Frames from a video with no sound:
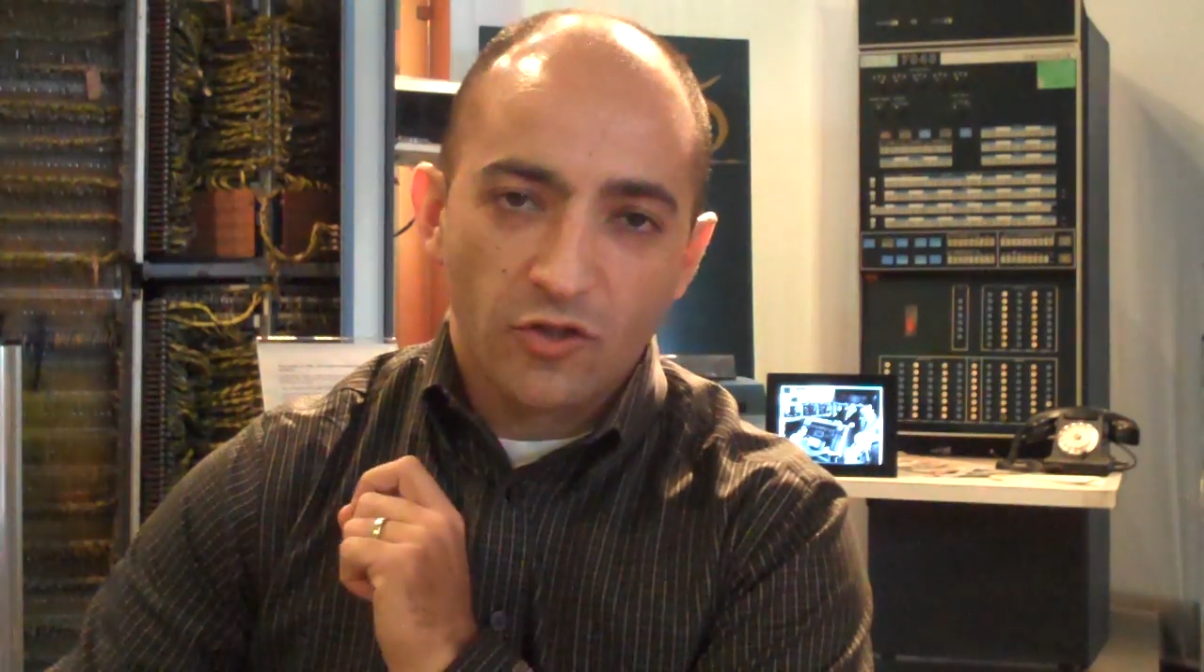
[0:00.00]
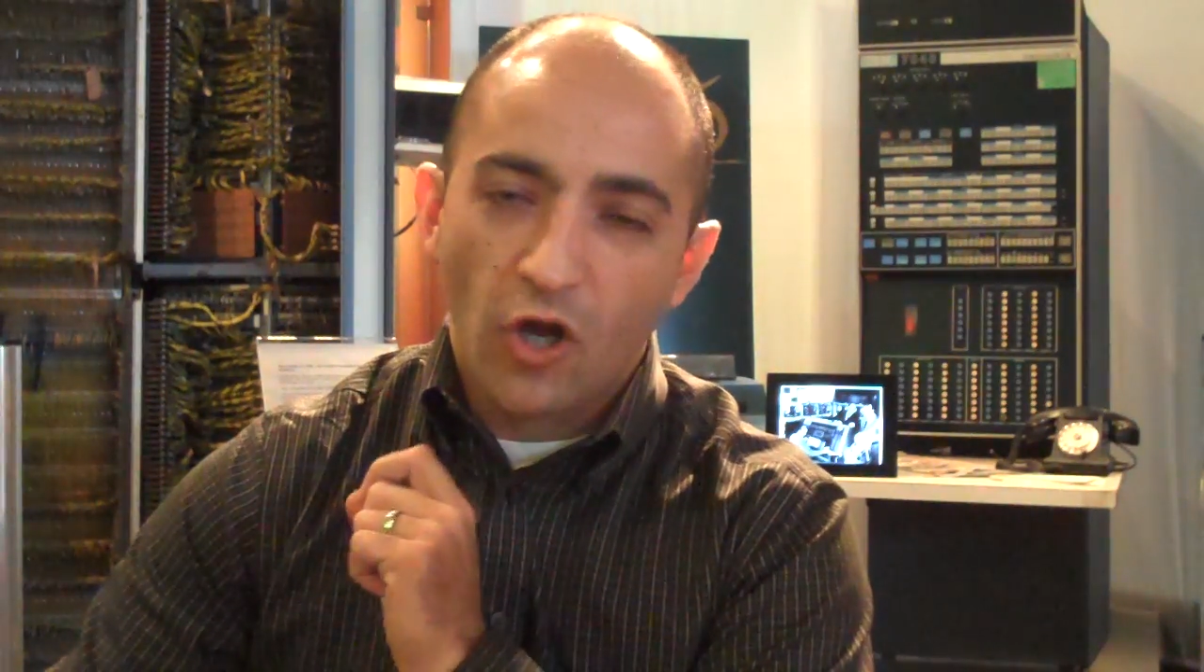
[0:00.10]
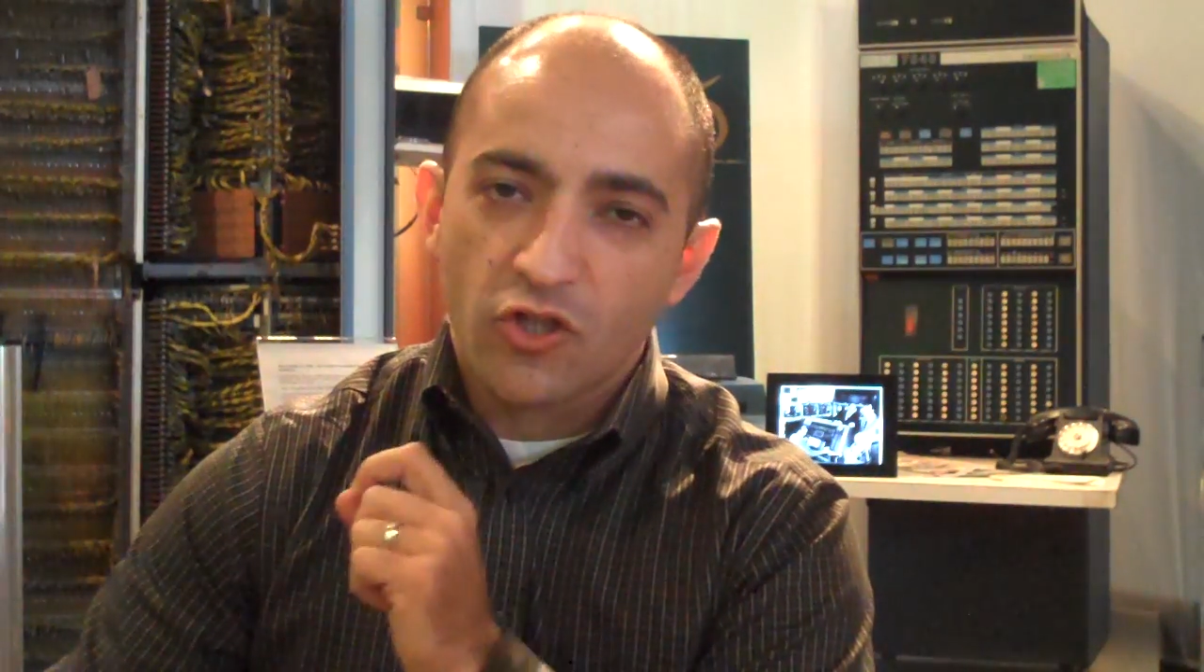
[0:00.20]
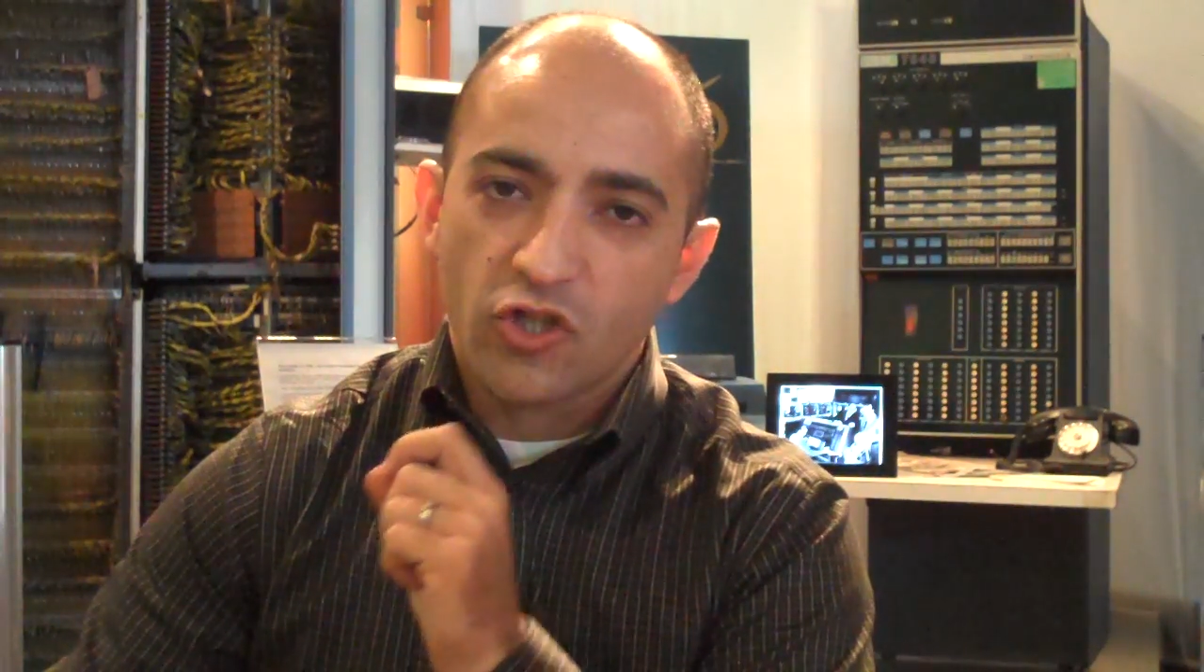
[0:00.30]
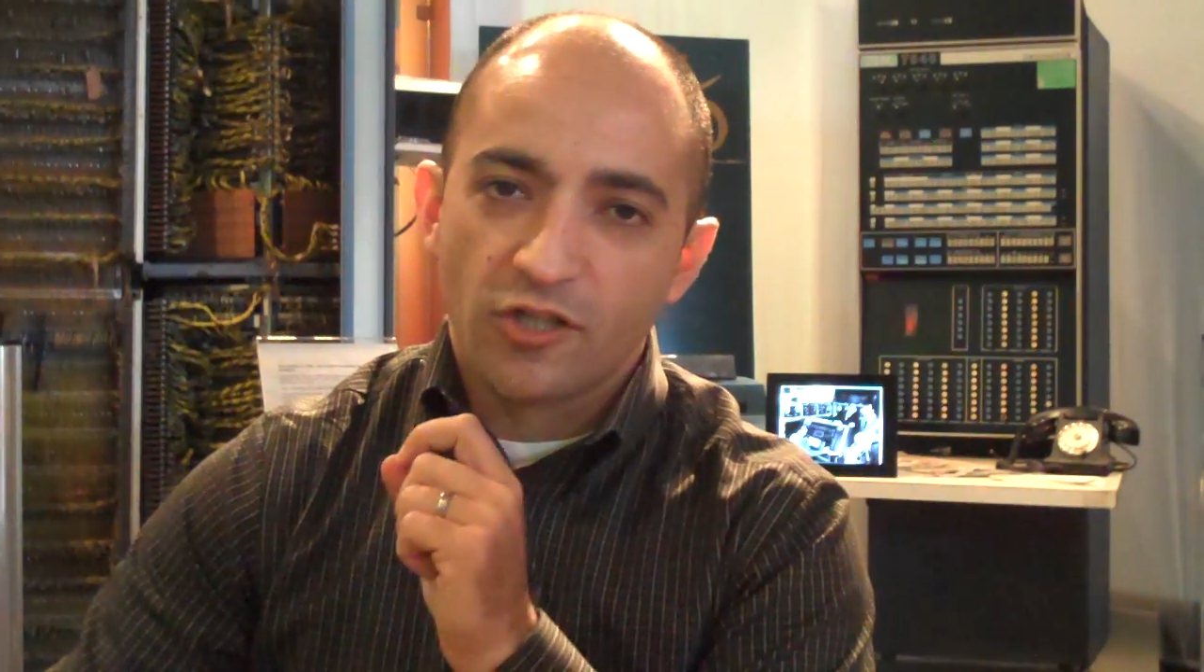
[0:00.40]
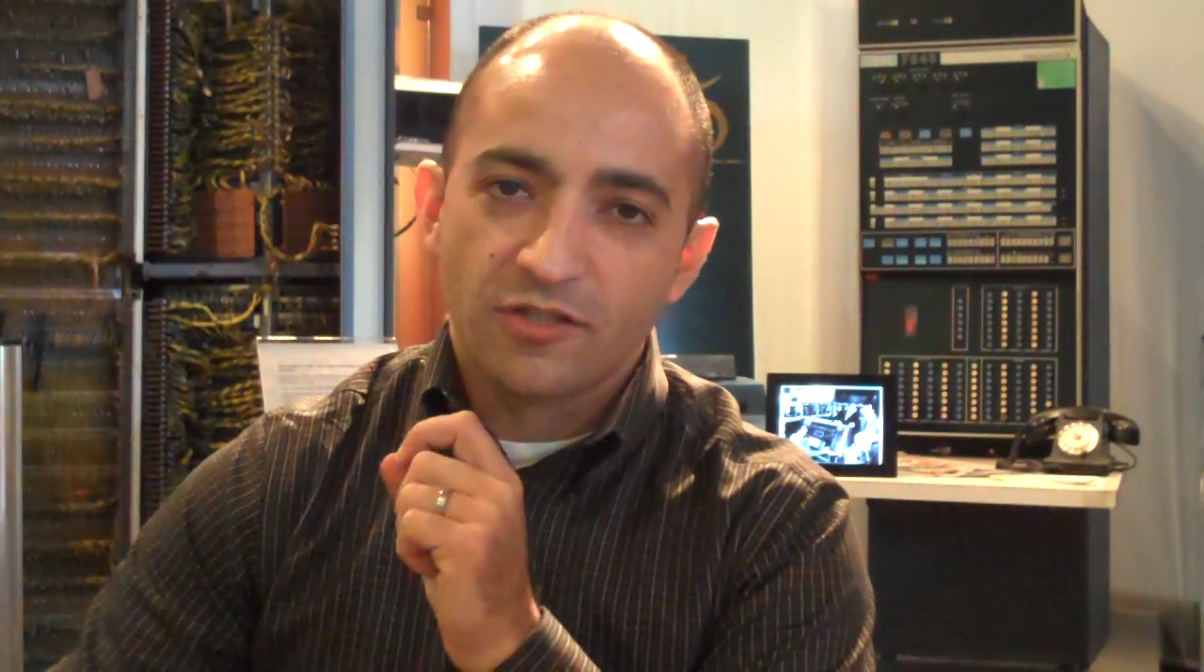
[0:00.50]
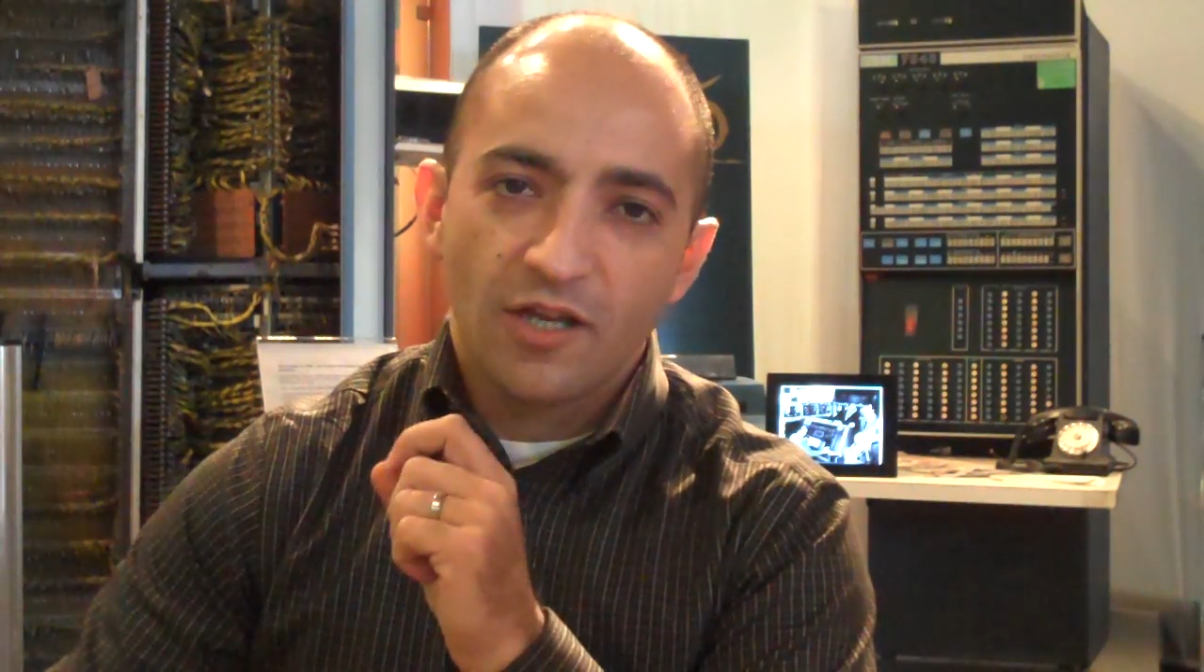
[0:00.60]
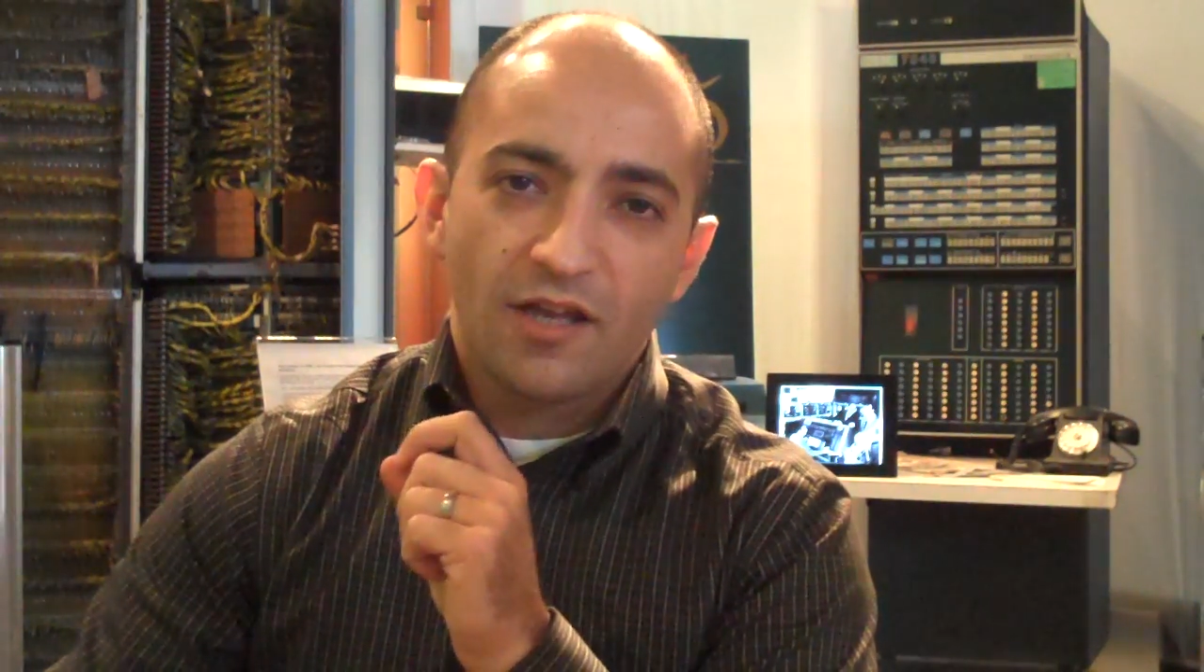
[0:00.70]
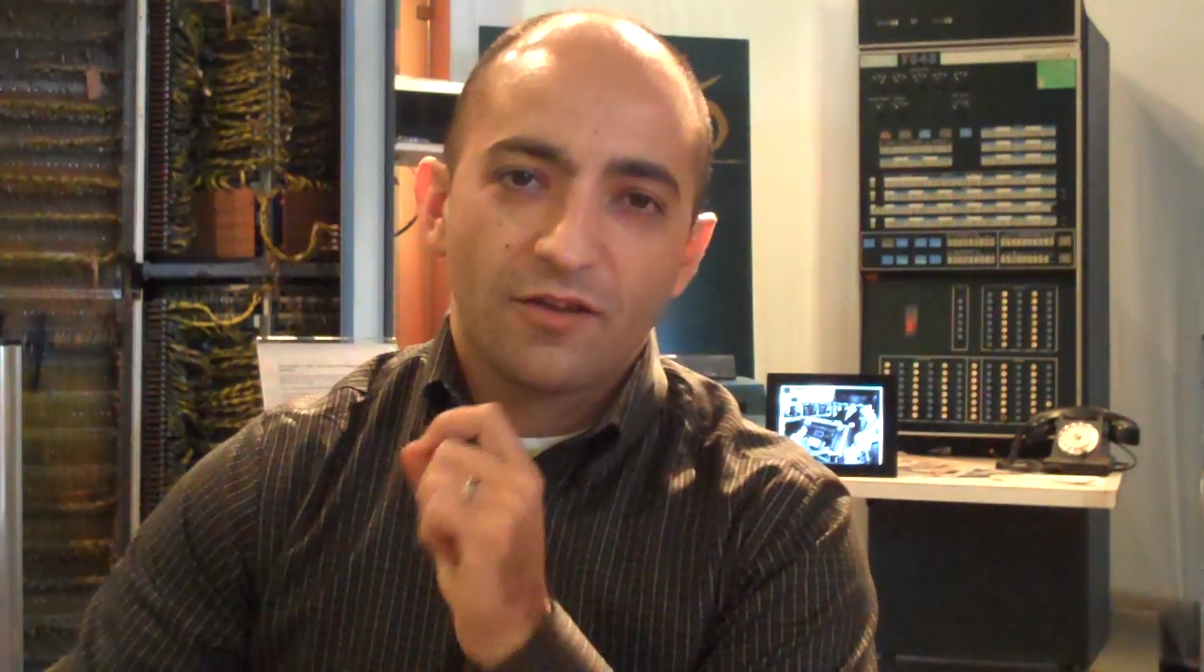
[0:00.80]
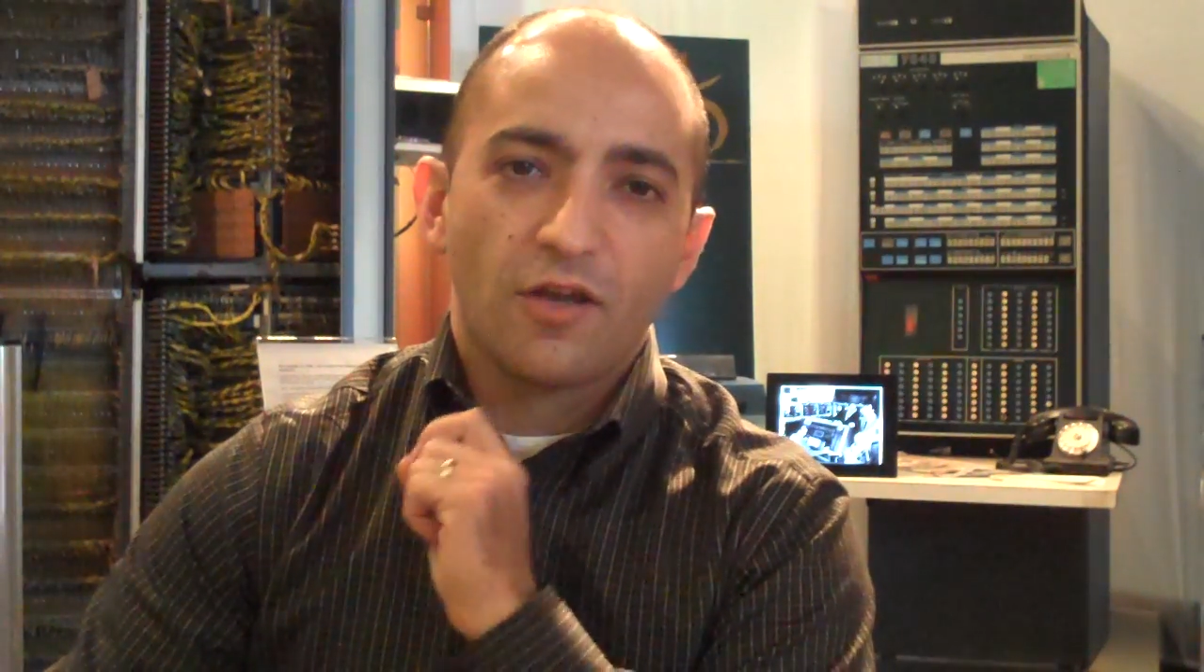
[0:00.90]
not just
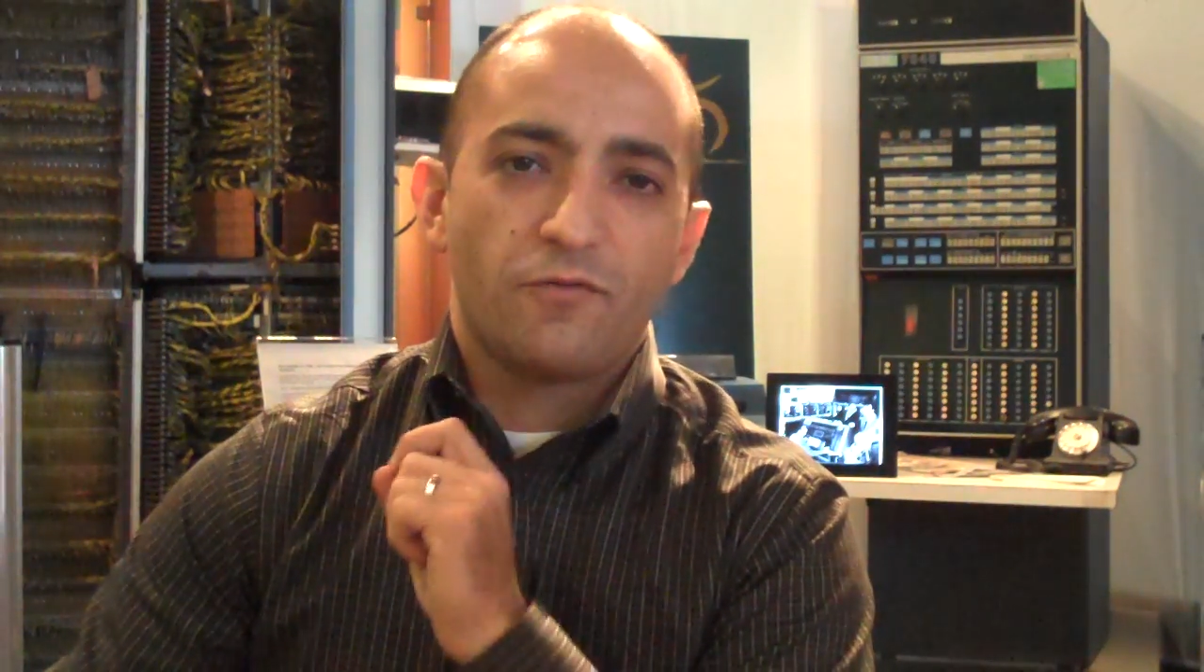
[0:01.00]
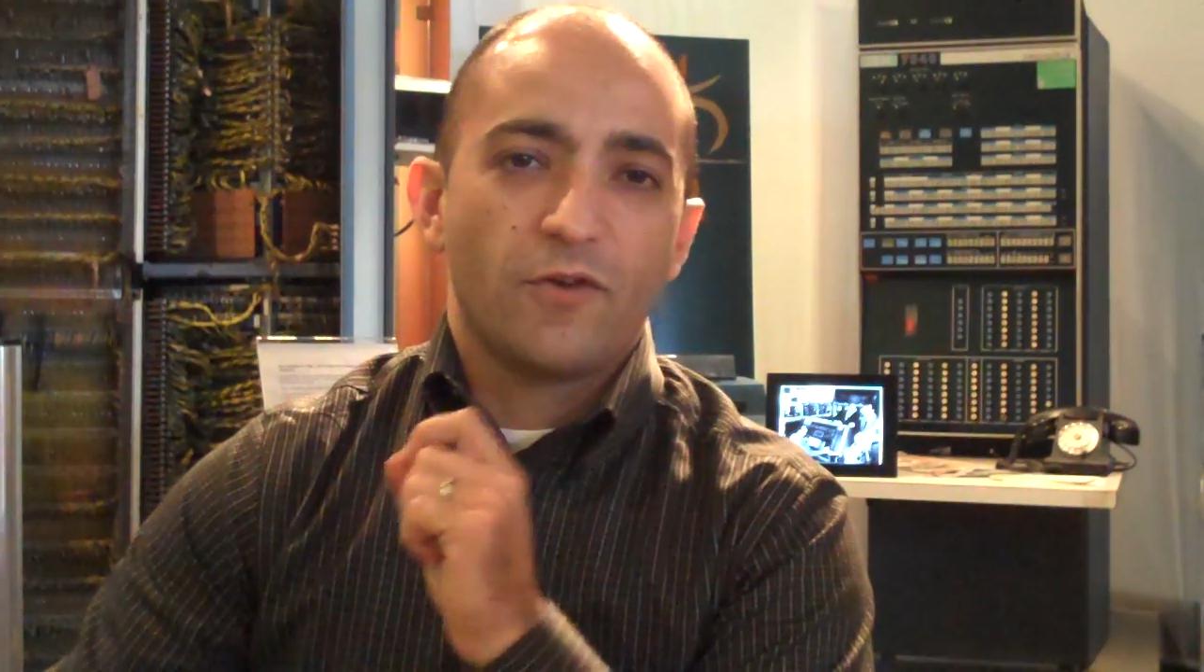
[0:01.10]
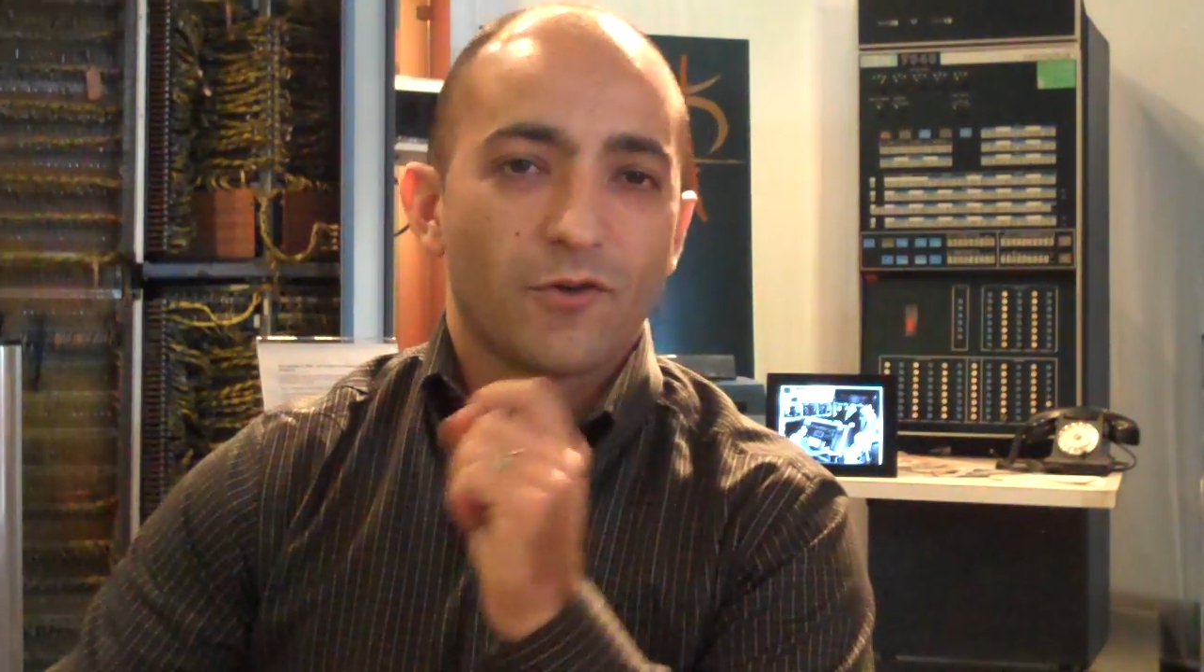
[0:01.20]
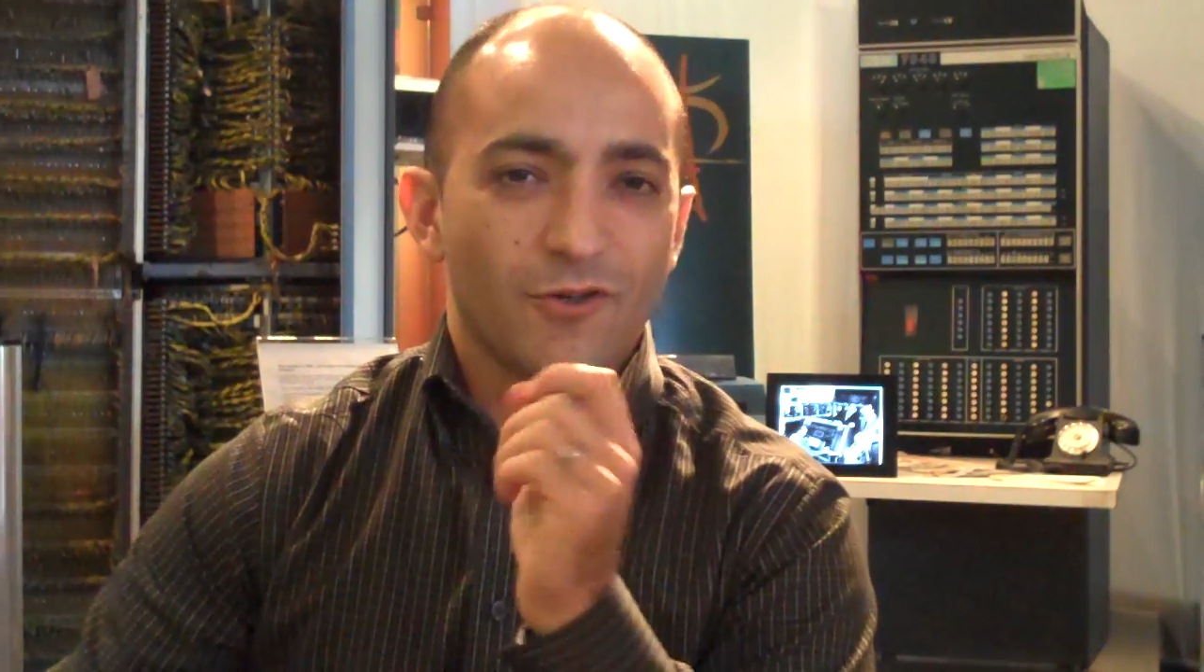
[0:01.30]
gut feel,